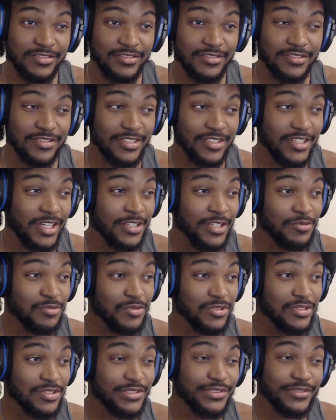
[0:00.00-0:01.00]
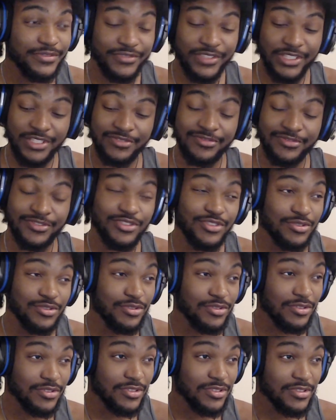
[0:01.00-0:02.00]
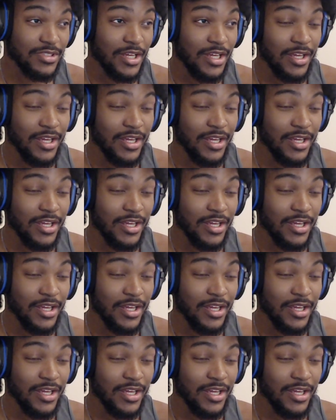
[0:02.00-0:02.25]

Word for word: Adin was talking facts for sure.